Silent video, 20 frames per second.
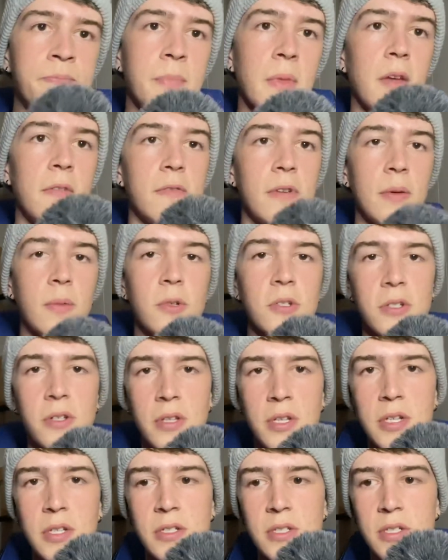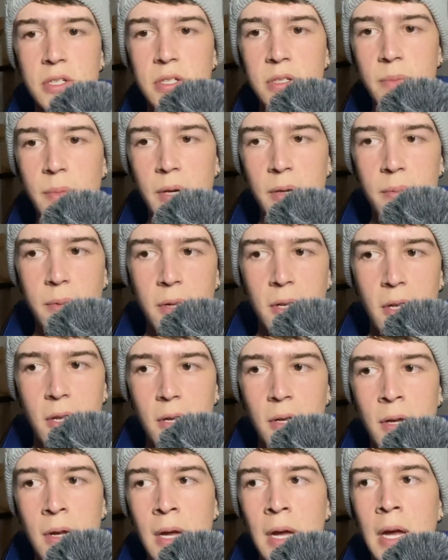Feebles are the easiest in my
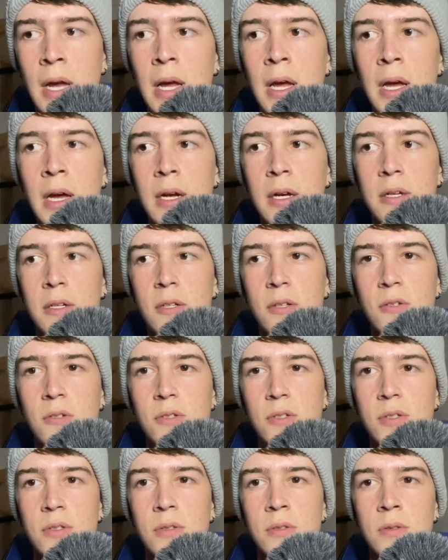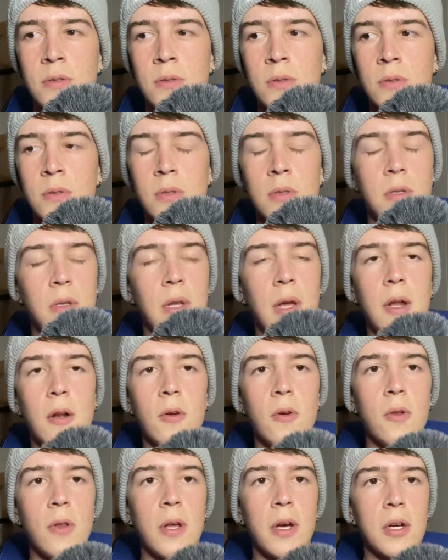opinion. There's not a
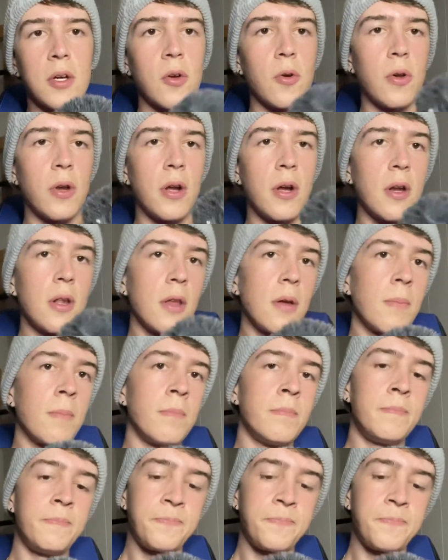whole lot going on in them.